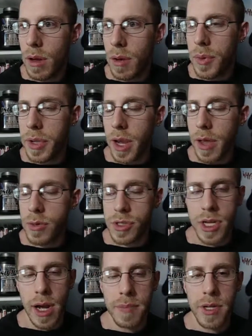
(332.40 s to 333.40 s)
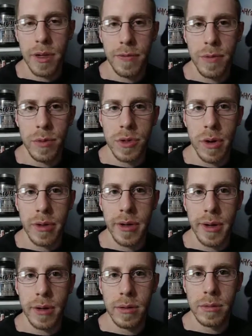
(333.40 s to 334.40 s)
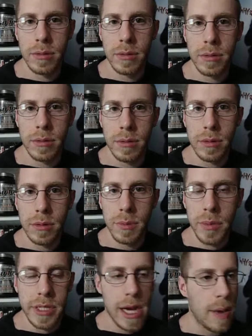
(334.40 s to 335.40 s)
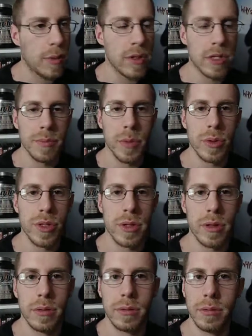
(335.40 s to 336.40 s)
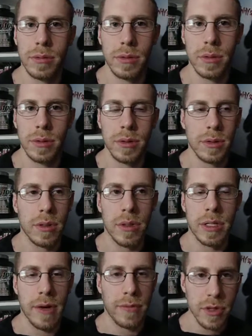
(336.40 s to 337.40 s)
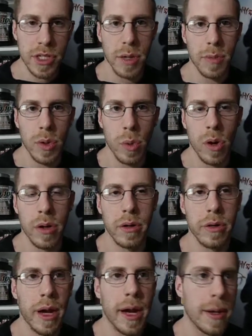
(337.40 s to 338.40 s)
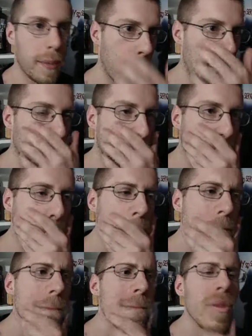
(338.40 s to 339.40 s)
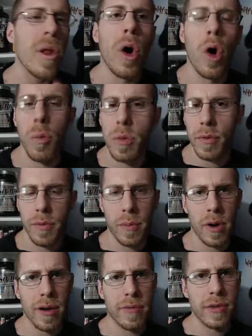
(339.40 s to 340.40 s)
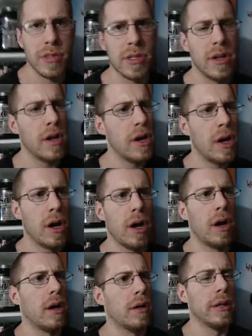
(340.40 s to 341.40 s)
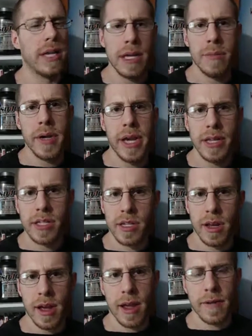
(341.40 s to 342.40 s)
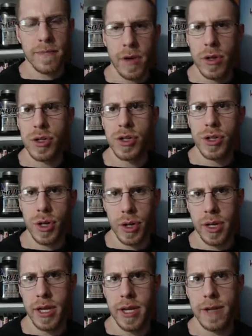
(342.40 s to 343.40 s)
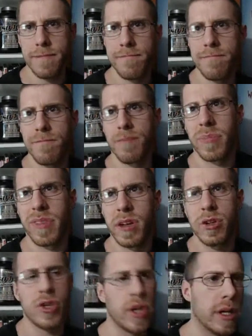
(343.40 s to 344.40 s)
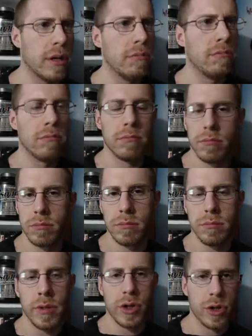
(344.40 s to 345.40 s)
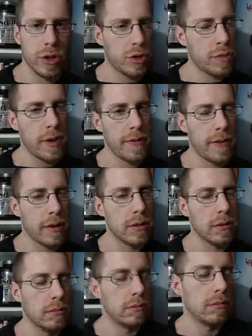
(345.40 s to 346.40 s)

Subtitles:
But yeah, those top 10 foods right there. Metabolism booster. Definitely something you want in your diet. Oatmeal for breakfast. Lean meats like fish, turkey, chicken. Make sure you trim that fat though.